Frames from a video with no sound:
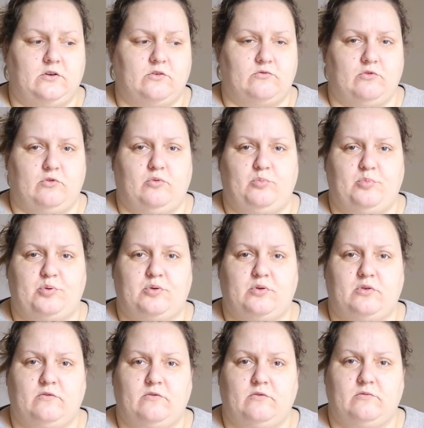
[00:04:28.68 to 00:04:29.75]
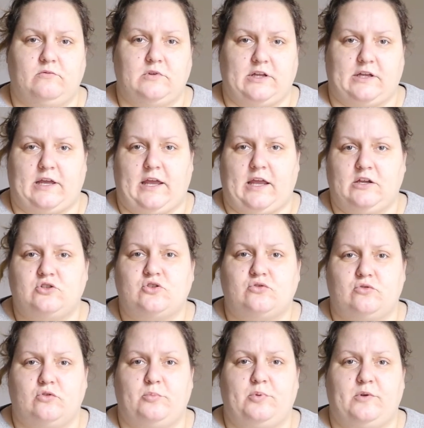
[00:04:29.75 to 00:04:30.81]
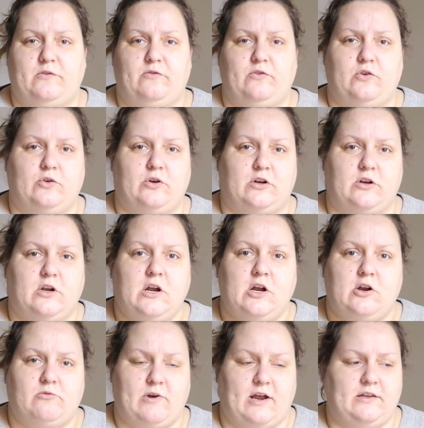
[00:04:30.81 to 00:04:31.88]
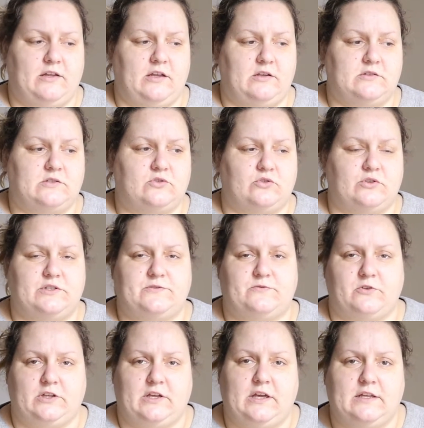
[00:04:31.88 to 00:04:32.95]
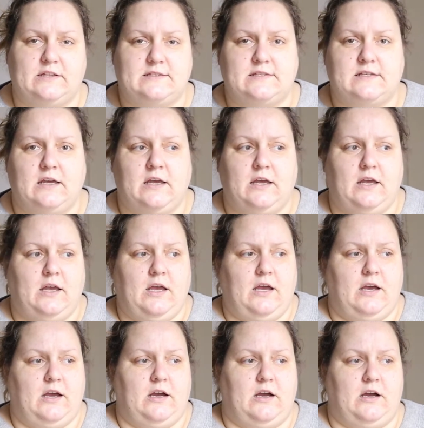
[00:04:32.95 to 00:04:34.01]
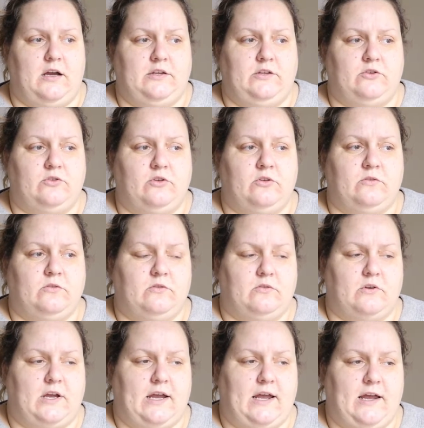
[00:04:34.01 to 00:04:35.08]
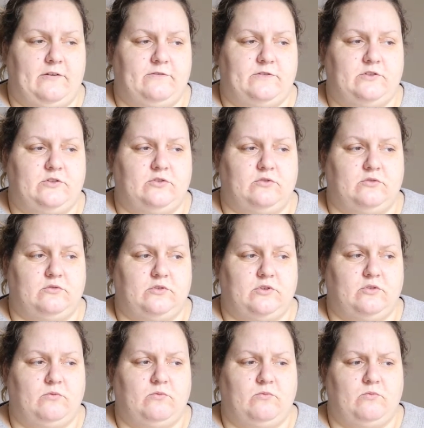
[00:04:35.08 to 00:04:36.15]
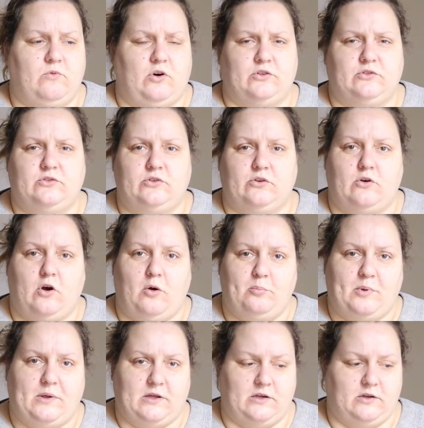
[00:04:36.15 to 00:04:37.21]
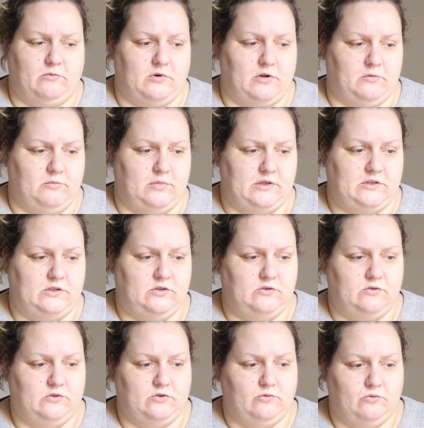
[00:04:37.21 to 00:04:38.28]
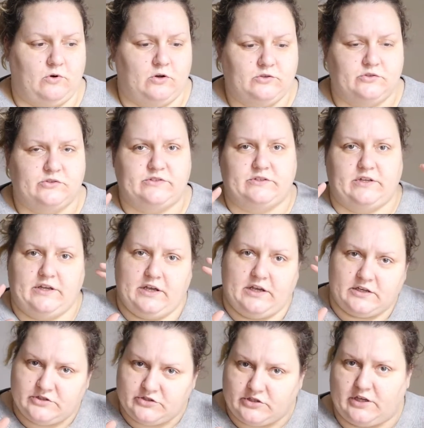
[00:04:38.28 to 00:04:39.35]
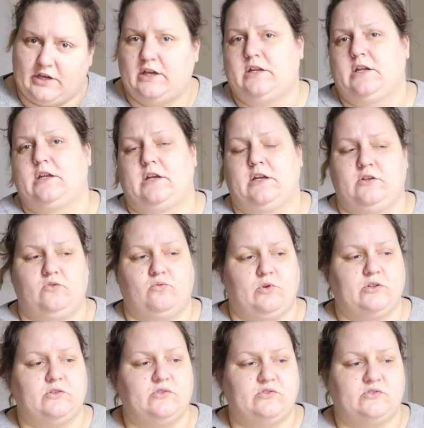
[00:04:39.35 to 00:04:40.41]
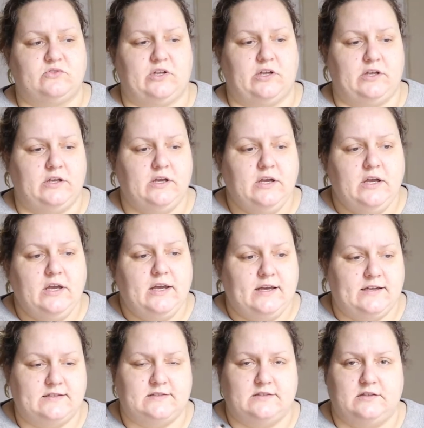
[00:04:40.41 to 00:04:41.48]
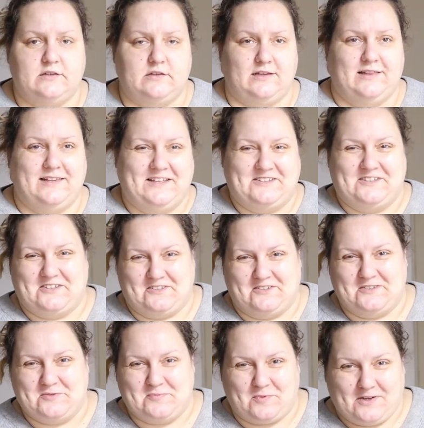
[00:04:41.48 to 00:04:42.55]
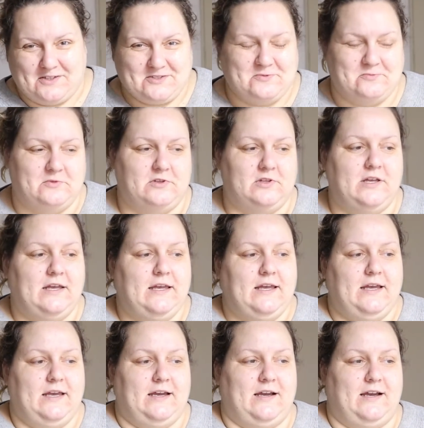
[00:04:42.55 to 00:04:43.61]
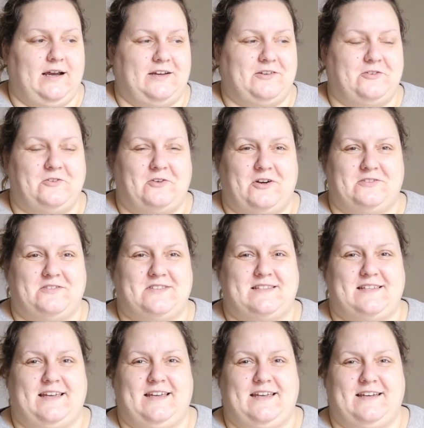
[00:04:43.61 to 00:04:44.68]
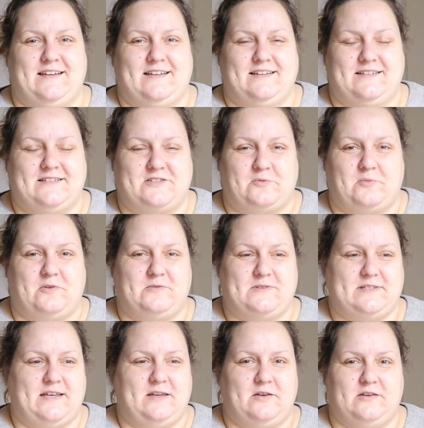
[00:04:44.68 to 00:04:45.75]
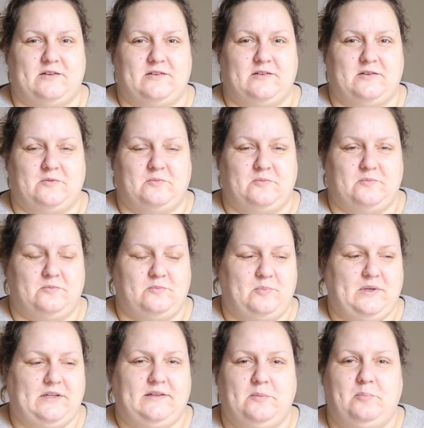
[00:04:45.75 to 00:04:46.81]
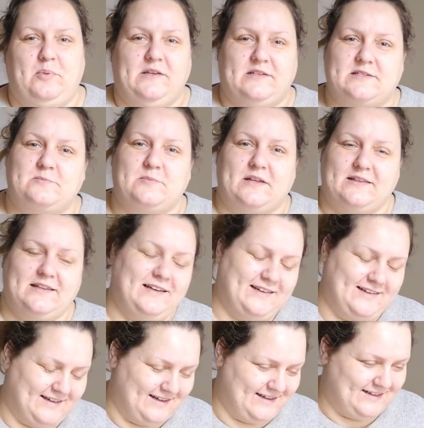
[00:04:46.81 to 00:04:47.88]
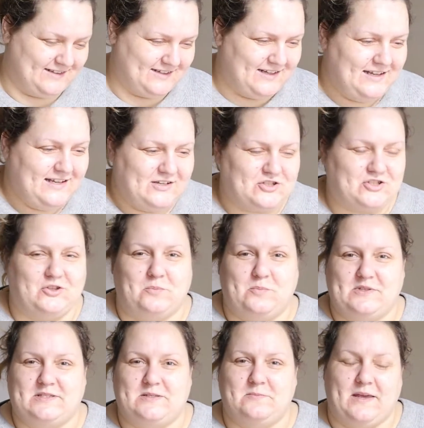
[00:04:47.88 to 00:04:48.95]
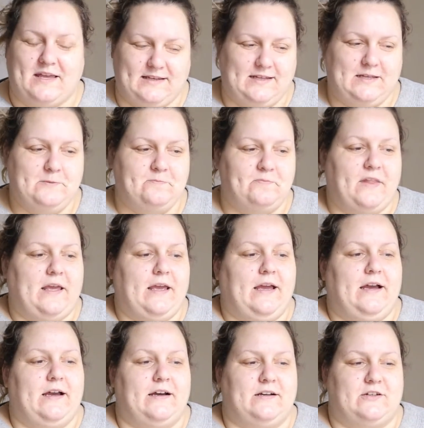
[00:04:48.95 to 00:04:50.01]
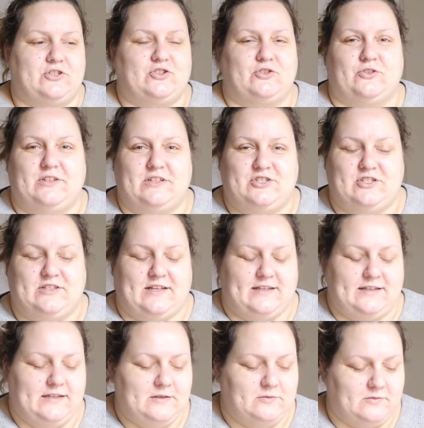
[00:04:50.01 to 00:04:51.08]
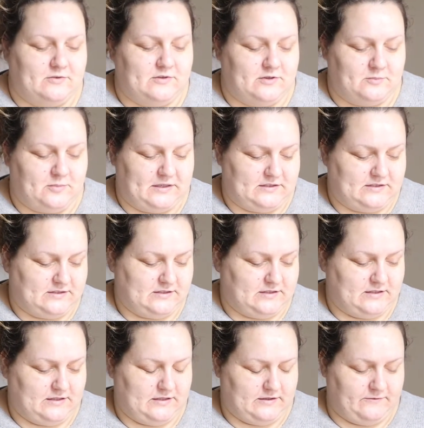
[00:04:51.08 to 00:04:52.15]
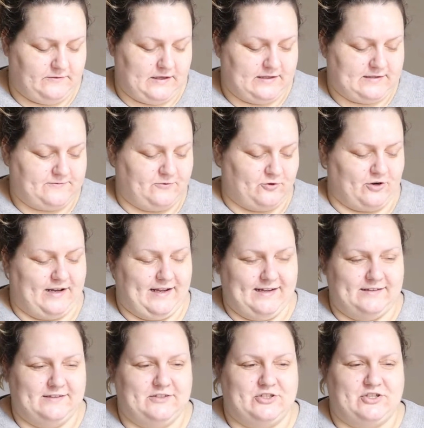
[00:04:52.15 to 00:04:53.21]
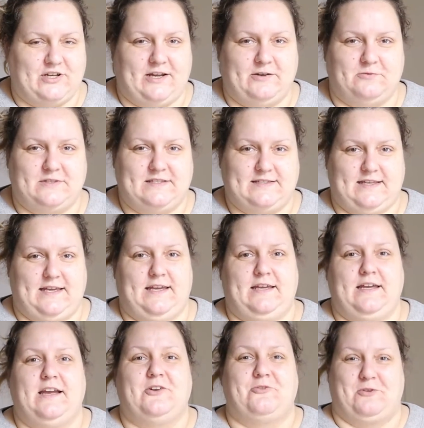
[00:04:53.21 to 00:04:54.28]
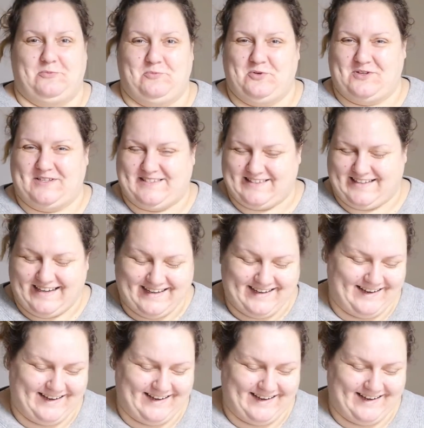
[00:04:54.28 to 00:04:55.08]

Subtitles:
group, like age group, if you're writing stories for kids. You don't want to copy anyone, but you want to stay educated and you want to stay as literal as possible. I don't know how to say, in Serbian we say biti pismen, što pismeni, što načitani, but as for English, I would say read books.